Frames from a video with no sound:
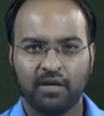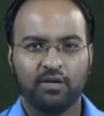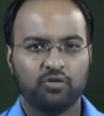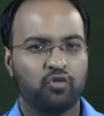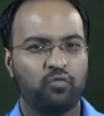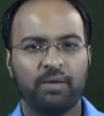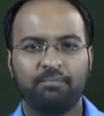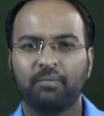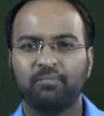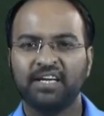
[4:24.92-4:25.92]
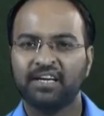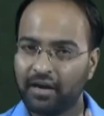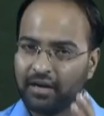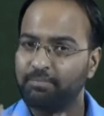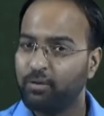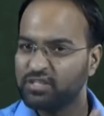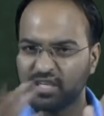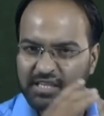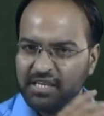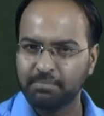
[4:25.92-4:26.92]
So when public
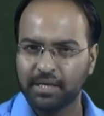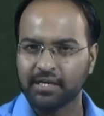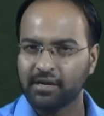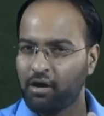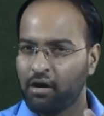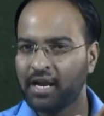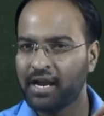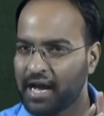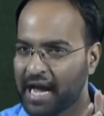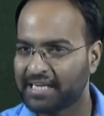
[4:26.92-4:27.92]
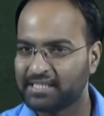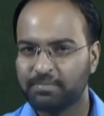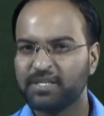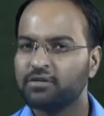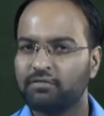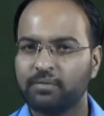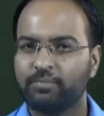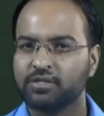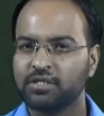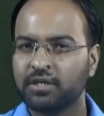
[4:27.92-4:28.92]
depositing their money, on acceptance of
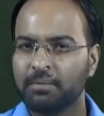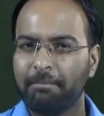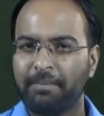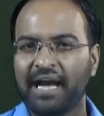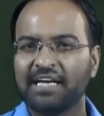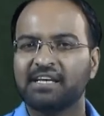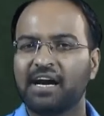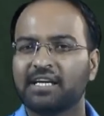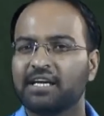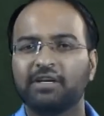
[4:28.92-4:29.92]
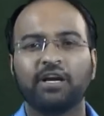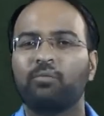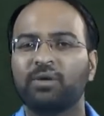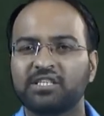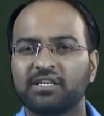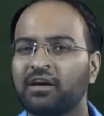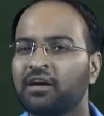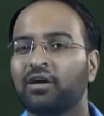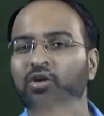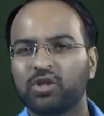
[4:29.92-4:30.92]
deposit, banks are giving how much here
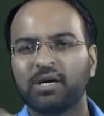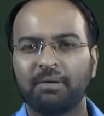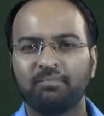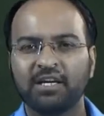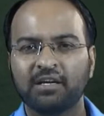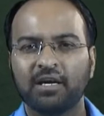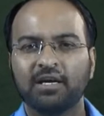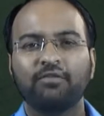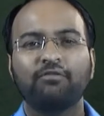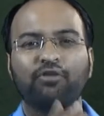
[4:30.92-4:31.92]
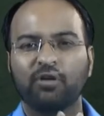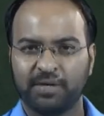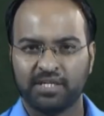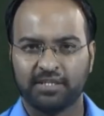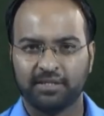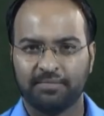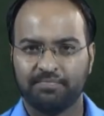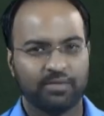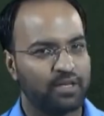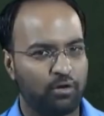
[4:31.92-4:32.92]
to the public? 4%.
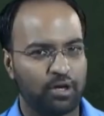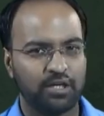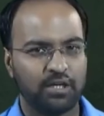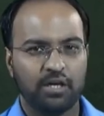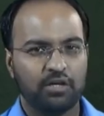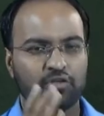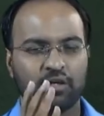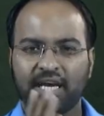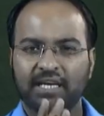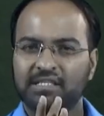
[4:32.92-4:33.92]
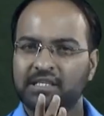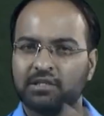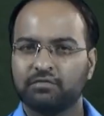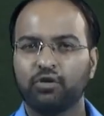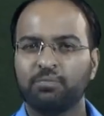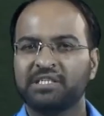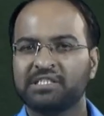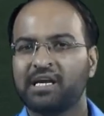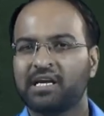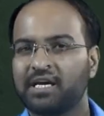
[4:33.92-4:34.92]
Got it? So can I say this 4%
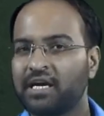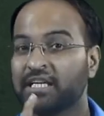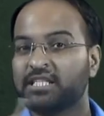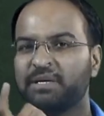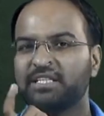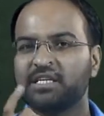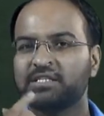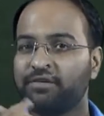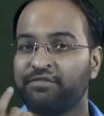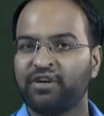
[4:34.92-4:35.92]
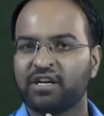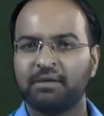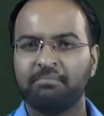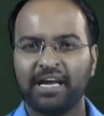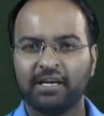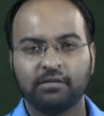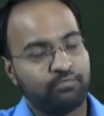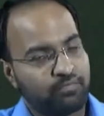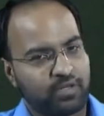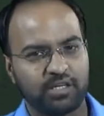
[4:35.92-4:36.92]
are the expenses for the bank?
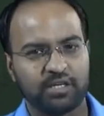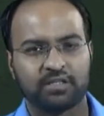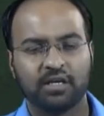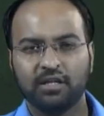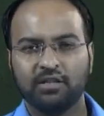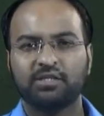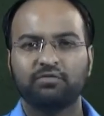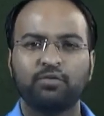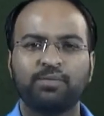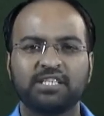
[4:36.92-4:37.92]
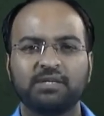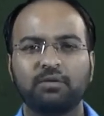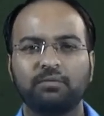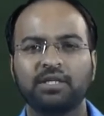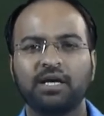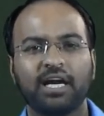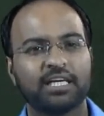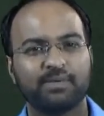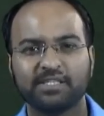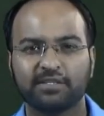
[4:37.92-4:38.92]
Yes, this 4% will be the
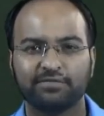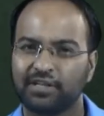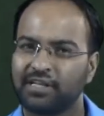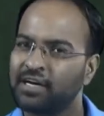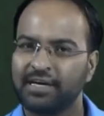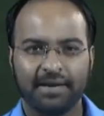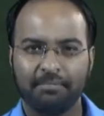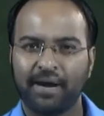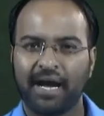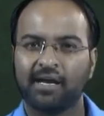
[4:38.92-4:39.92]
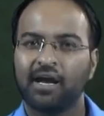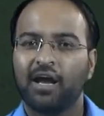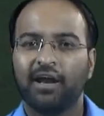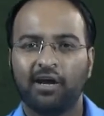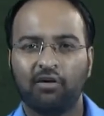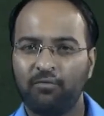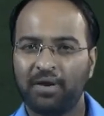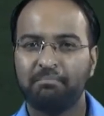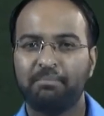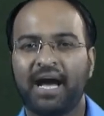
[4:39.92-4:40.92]
expenses for the bank. Now
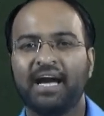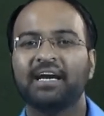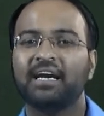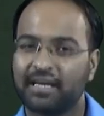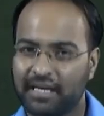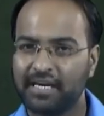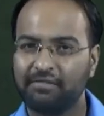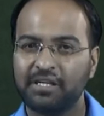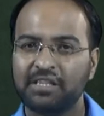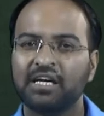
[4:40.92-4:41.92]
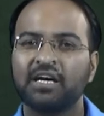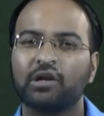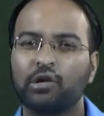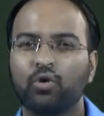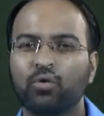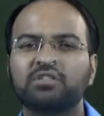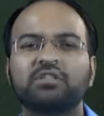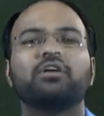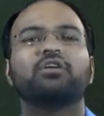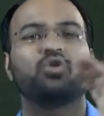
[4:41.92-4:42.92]
when bank giving the loans
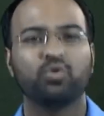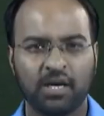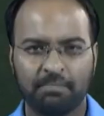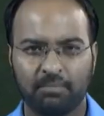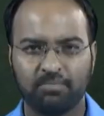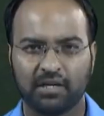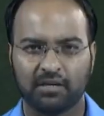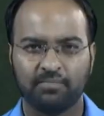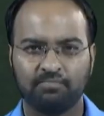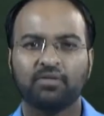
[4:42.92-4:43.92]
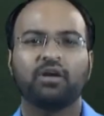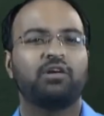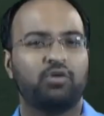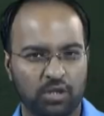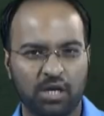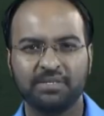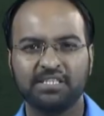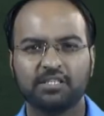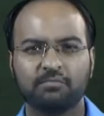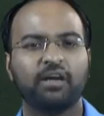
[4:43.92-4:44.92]
to the public, to the
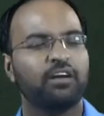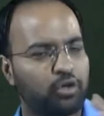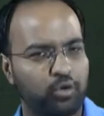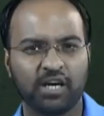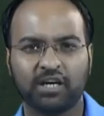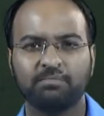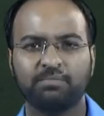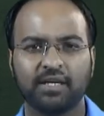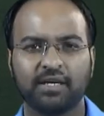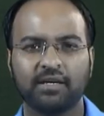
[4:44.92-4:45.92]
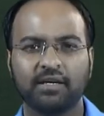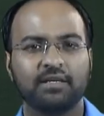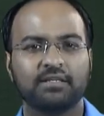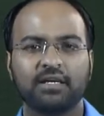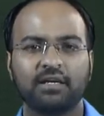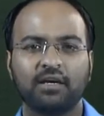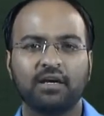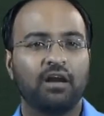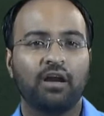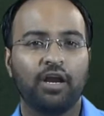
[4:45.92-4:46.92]
businessman, to the company,
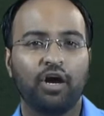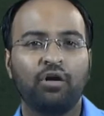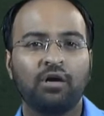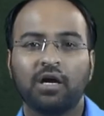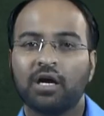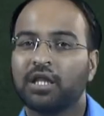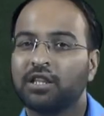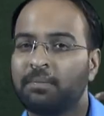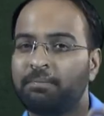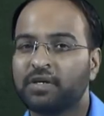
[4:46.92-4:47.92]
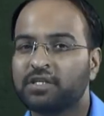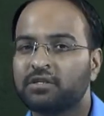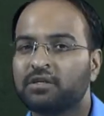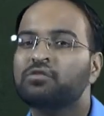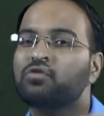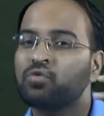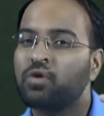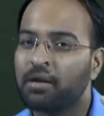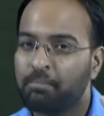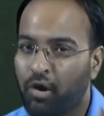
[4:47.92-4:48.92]
sir, now the person who
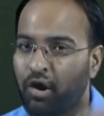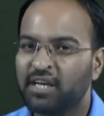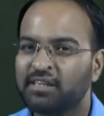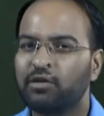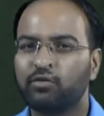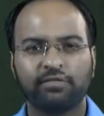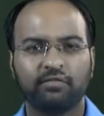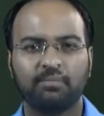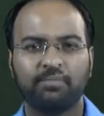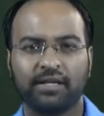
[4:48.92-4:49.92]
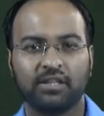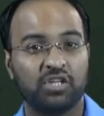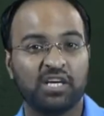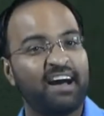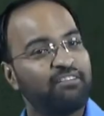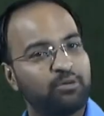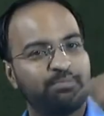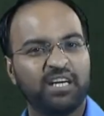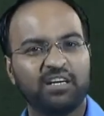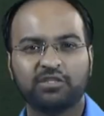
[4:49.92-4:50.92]
are borrowing the loan from the bank, they have to
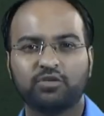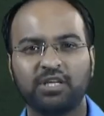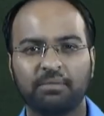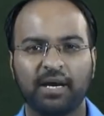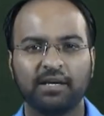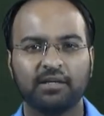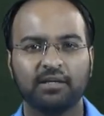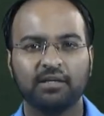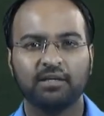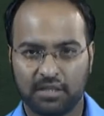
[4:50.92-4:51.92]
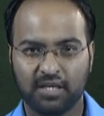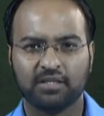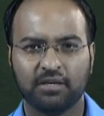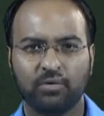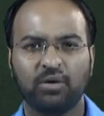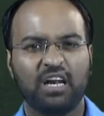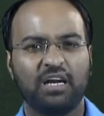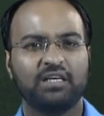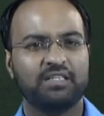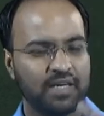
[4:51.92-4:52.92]
pay interest to the bank. Yes or no? Let
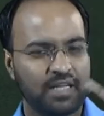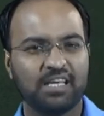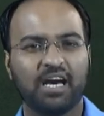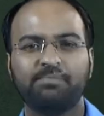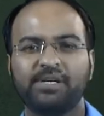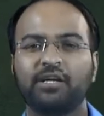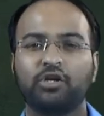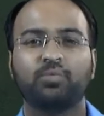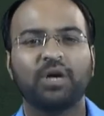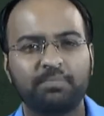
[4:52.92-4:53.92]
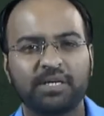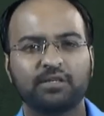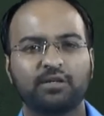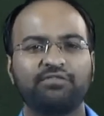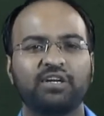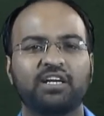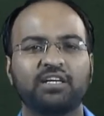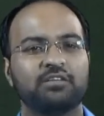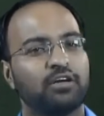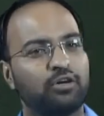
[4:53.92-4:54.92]
us say they are paying 12% of
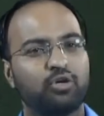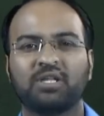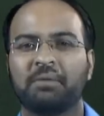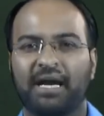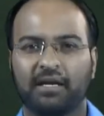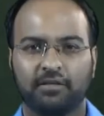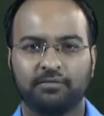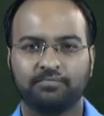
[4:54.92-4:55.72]
interest to the bank.